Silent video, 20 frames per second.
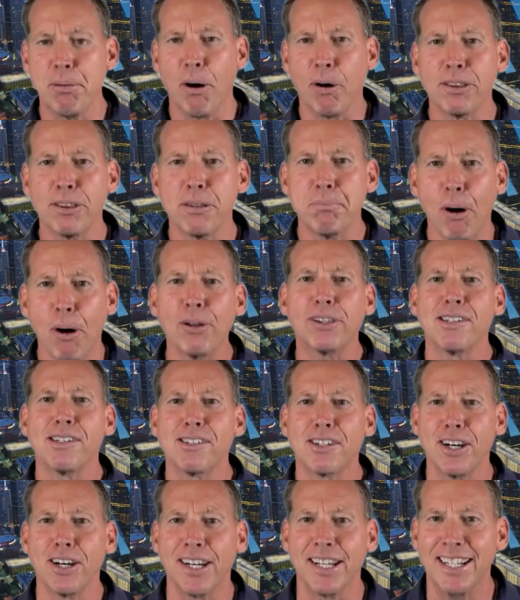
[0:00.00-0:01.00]
Both
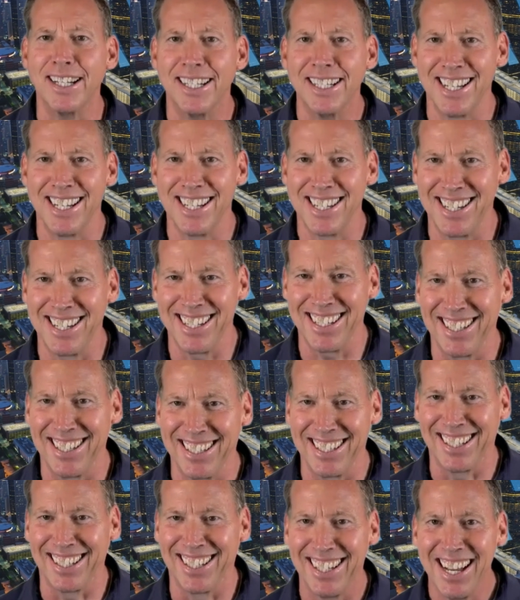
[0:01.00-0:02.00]
is good.
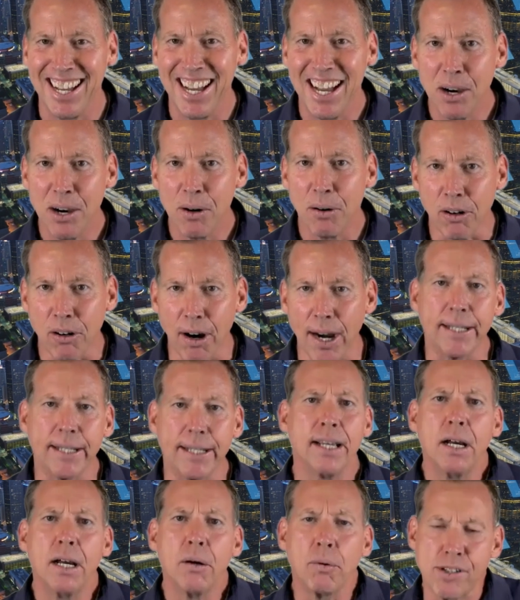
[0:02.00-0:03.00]
Well, great.
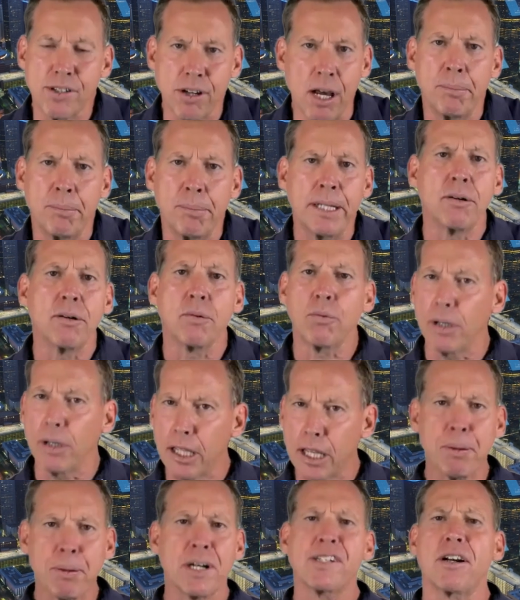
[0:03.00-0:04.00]
Well, gentlemen,
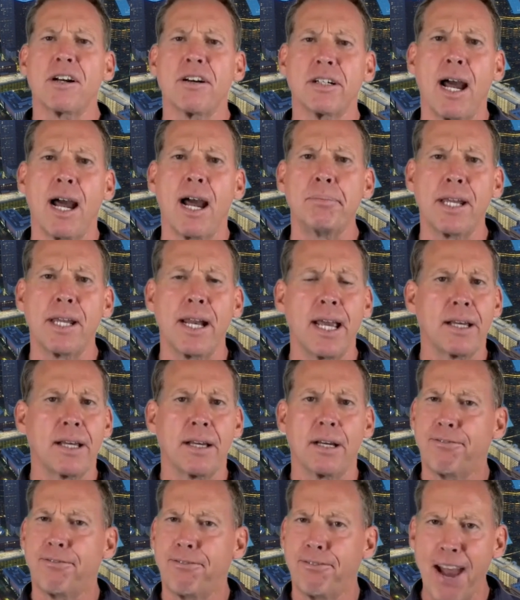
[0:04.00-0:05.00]
really appreciate your time
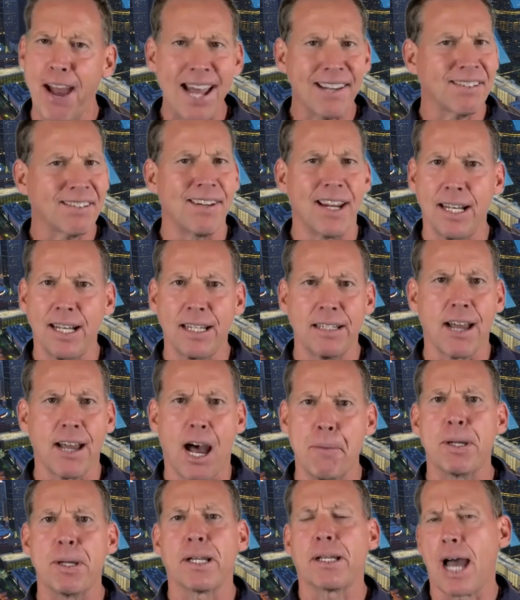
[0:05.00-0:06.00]
today. Fascinating
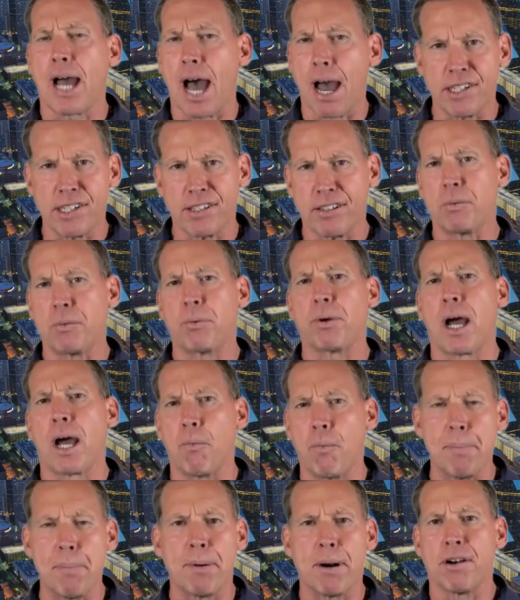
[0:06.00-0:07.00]
topic. Obviously, we
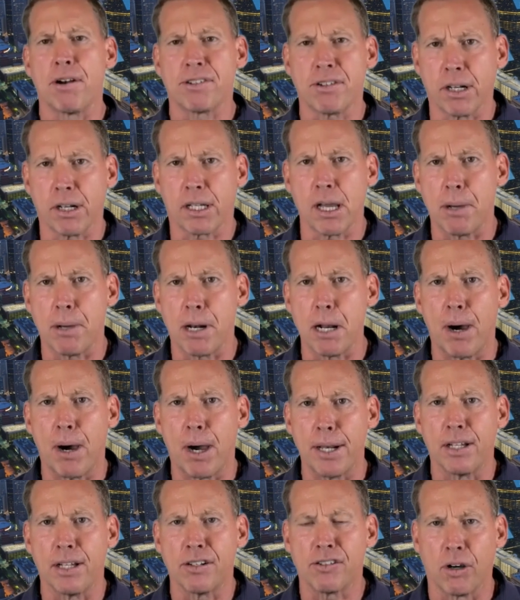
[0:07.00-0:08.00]
got webinars that are coming up
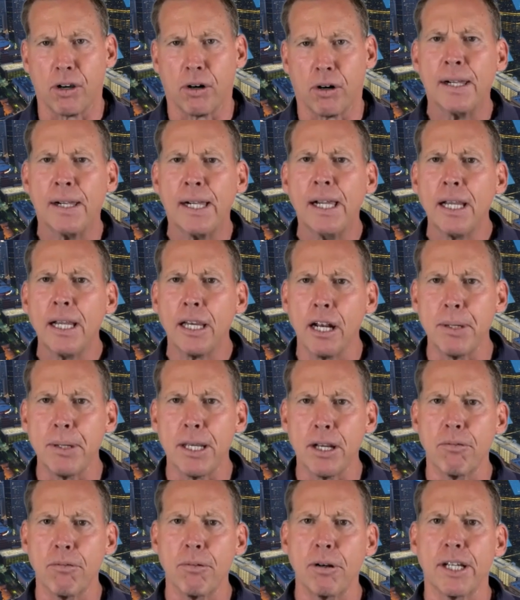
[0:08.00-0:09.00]
on this, so it'll
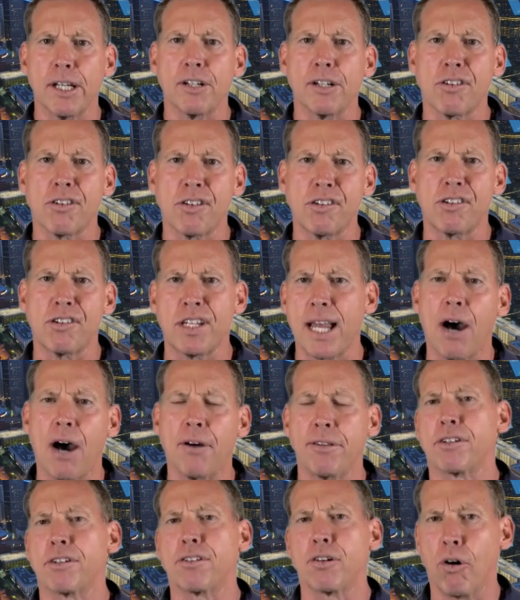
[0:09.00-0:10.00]
be really interesting to see
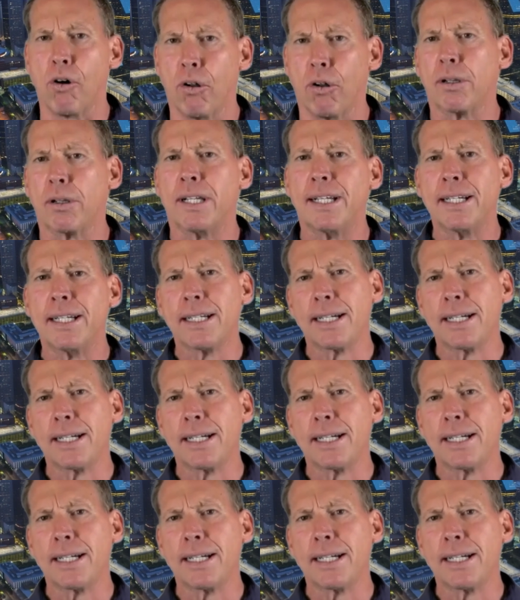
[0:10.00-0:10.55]
how this whole